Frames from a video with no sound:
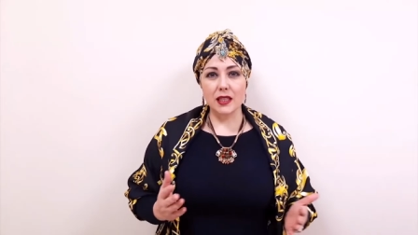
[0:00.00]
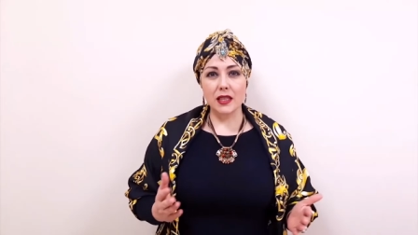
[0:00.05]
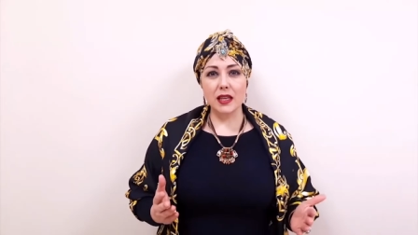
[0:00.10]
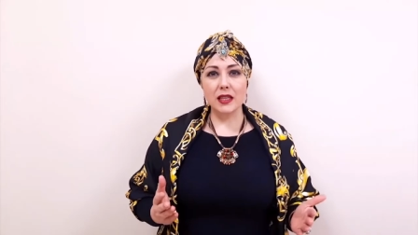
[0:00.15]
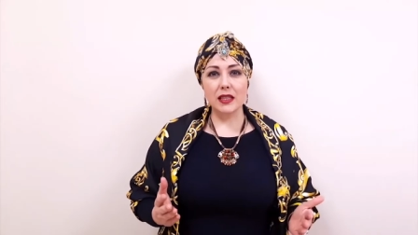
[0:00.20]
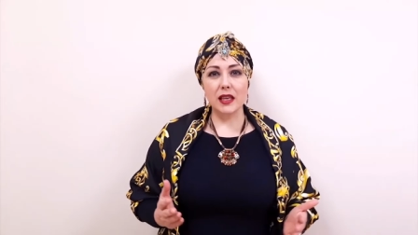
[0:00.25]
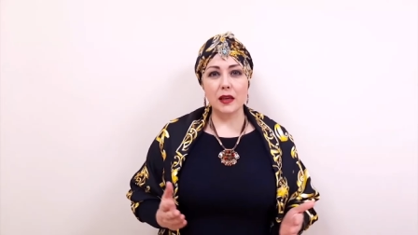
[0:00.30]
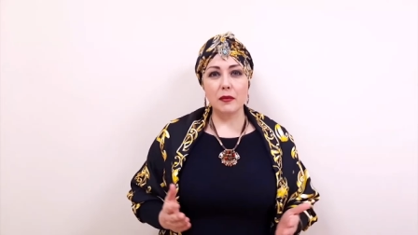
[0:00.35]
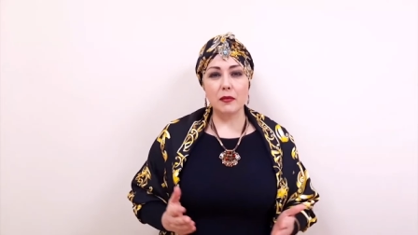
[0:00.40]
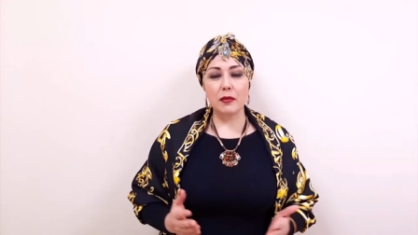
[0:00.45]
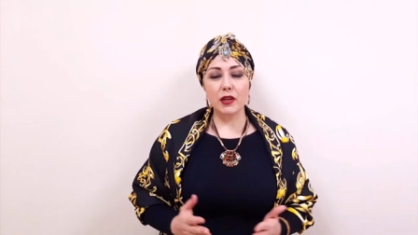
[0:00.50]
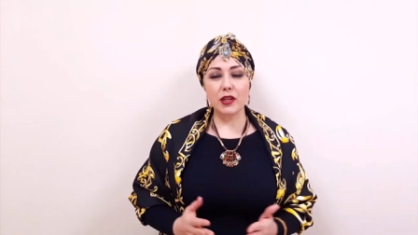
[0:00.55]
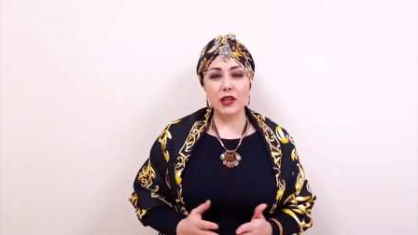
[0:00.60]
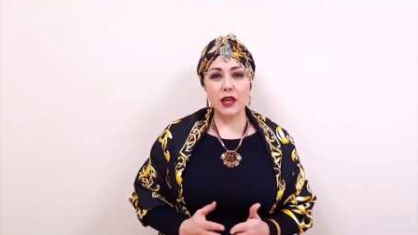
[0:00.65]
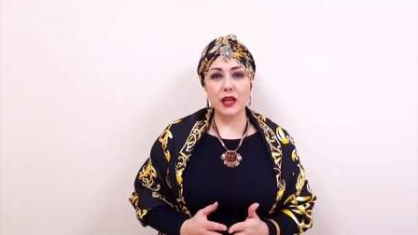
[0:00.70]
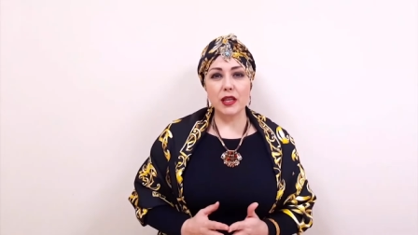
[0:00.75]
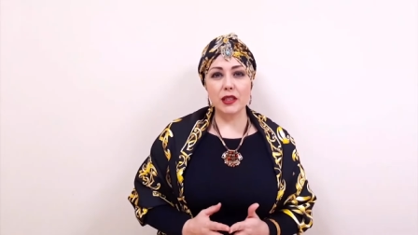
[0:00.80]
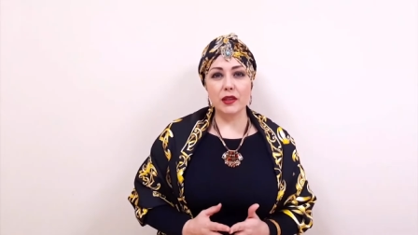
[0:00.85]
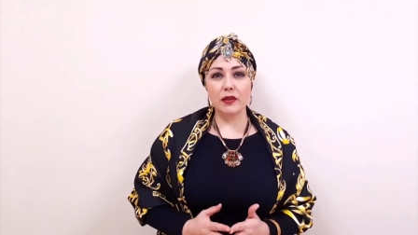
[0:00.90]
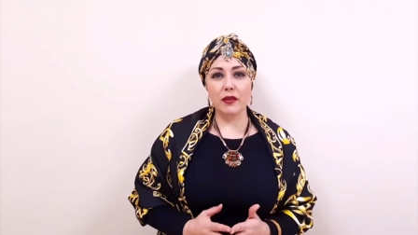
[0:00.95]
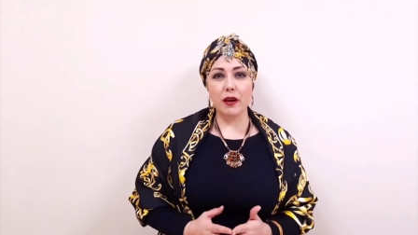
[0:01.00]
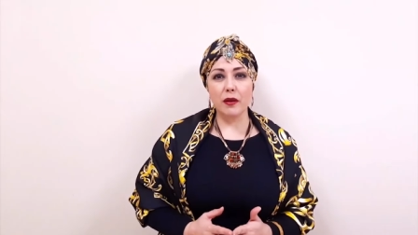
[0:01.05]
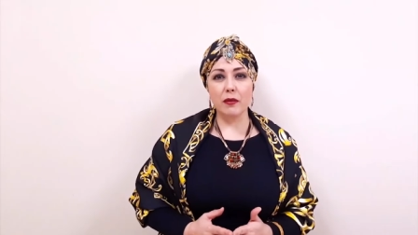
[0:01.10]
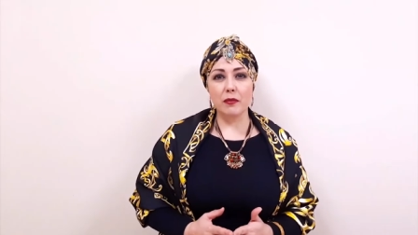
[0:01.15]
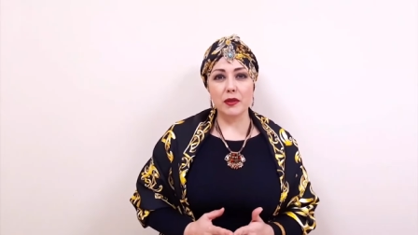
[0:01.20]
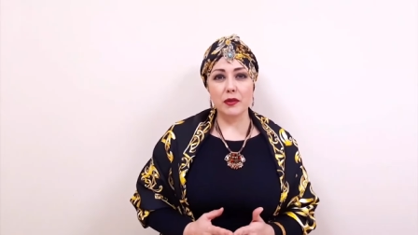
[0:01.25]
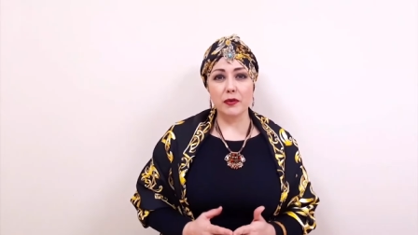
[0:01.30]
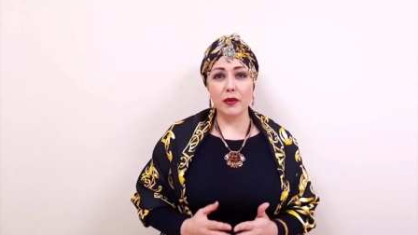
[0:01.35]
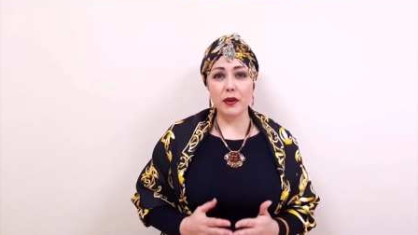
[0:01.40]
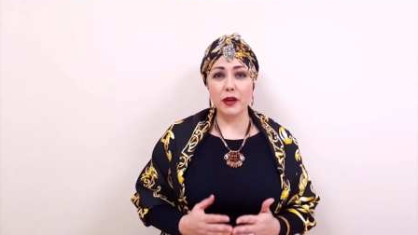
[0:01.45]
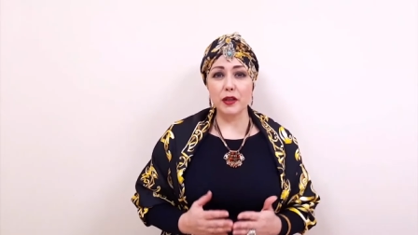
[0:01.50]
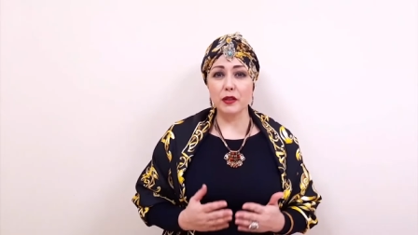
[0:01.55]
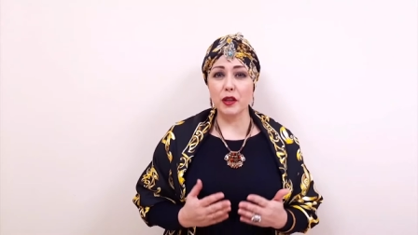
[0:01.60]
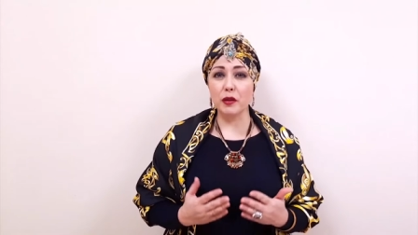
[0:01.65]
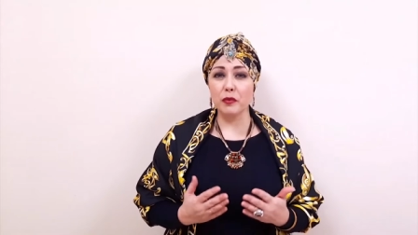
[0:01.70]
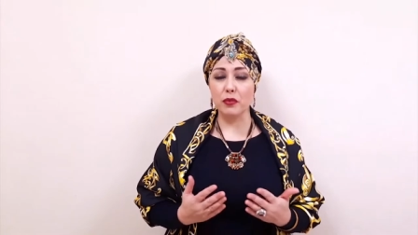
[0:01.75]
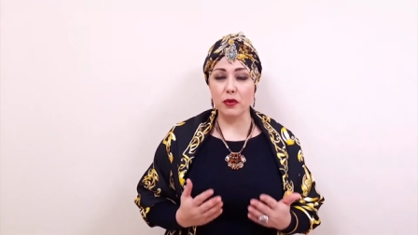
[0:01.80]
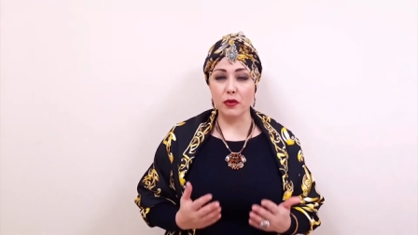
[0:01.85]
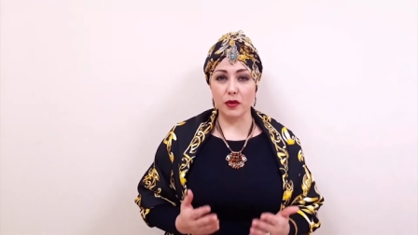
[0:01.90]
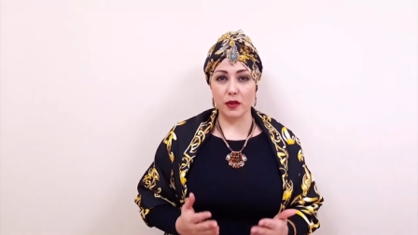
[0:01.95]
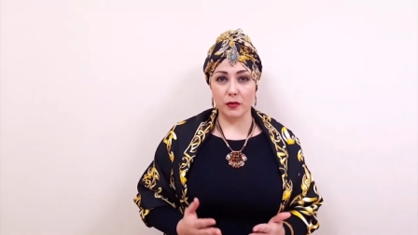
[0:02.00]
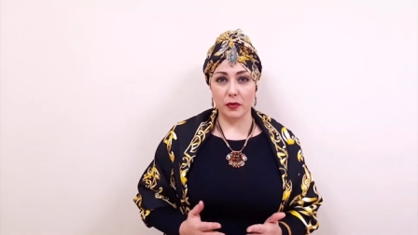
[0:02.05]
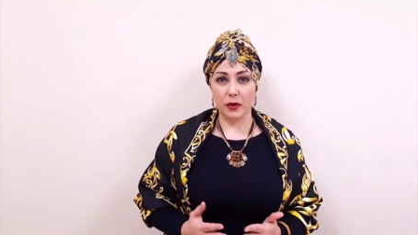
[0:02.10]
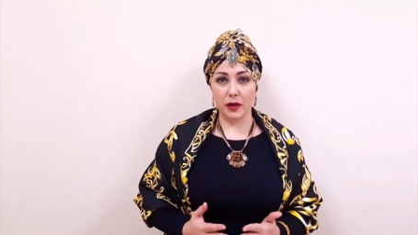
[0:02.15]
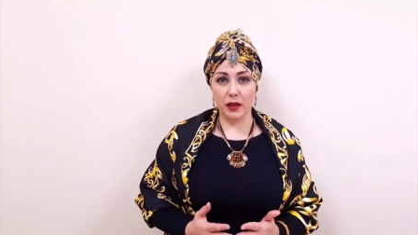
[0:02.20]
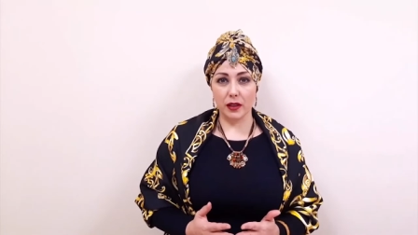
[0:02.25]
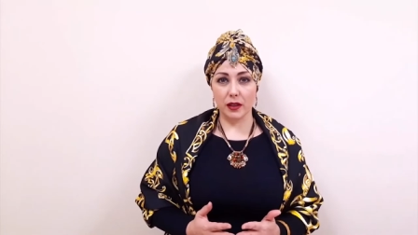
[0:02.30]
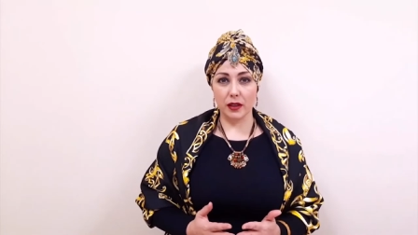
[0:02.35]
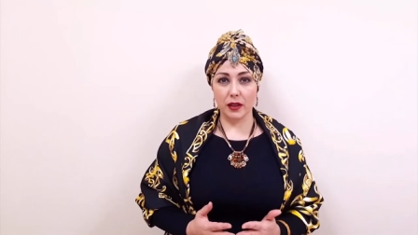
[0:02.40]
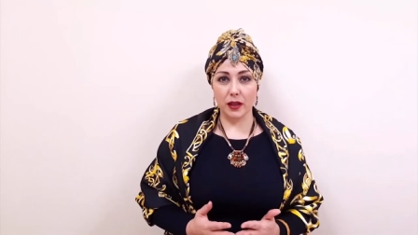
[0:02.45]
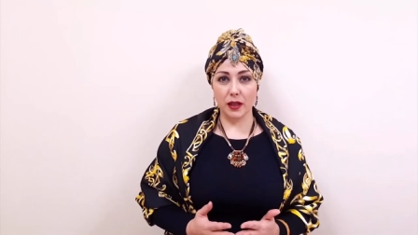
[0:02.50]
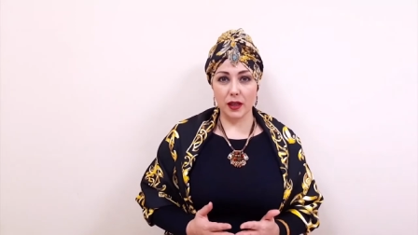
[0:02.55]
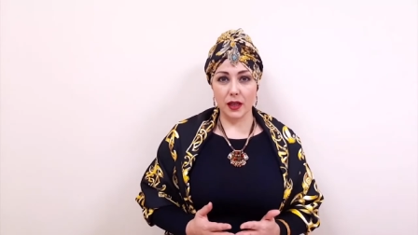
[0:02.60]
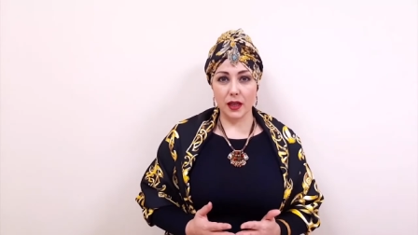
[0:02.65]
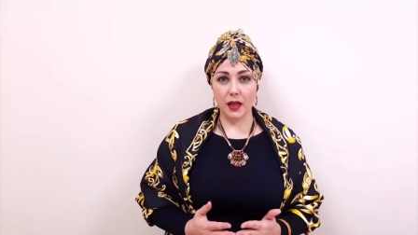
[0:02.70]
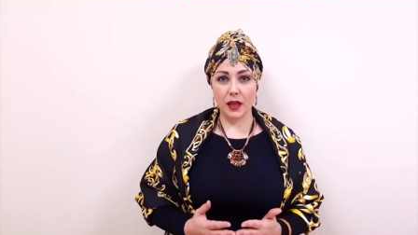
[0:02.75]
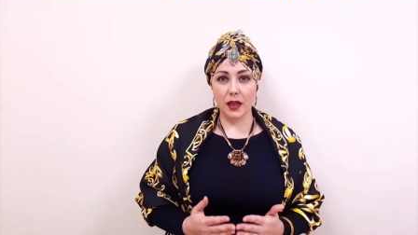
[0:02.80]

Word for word: I appeal to you with an important request.